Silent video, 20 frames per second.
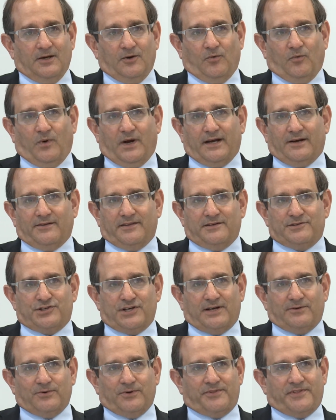Well, the
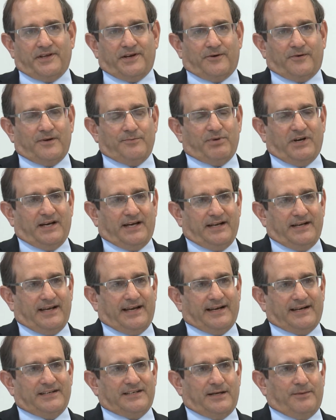general theory behind
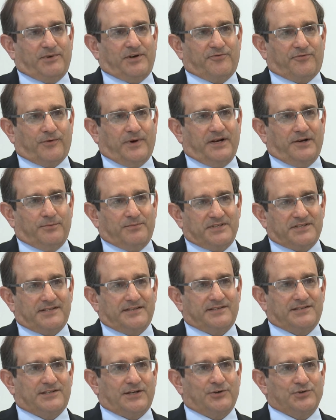academic freedom is
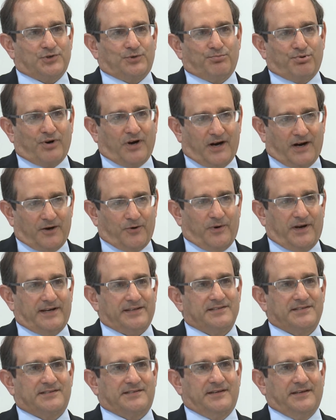that social
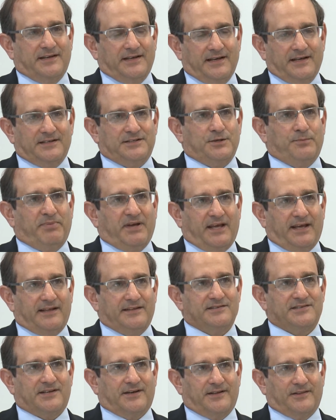progress
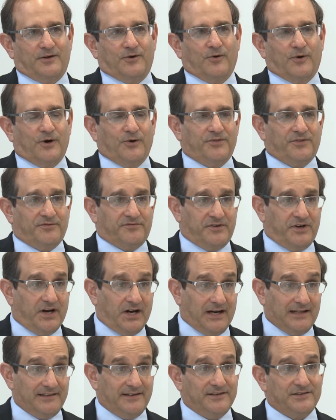depends on the growth of
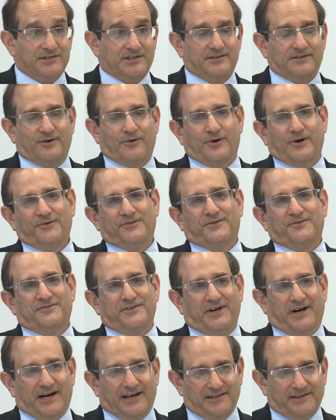knowledge, and the growth of
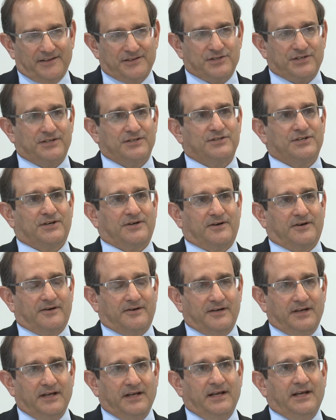knowledge in
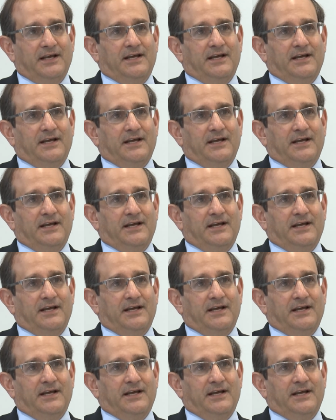turn